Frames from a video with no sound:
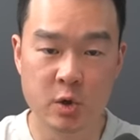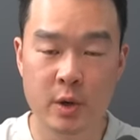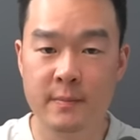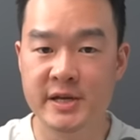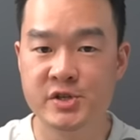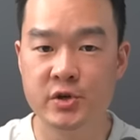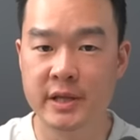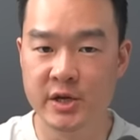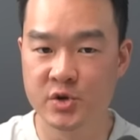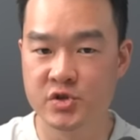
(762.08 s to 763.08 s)
you want to make sure
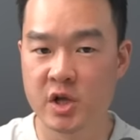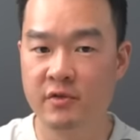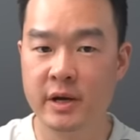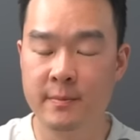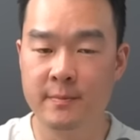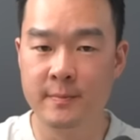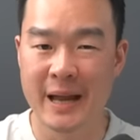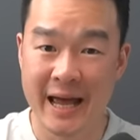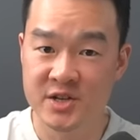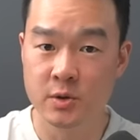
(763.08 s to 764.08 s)
that you're solving an
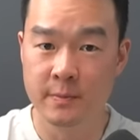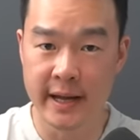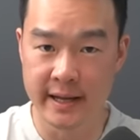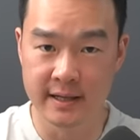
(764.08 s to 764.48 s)
actual pain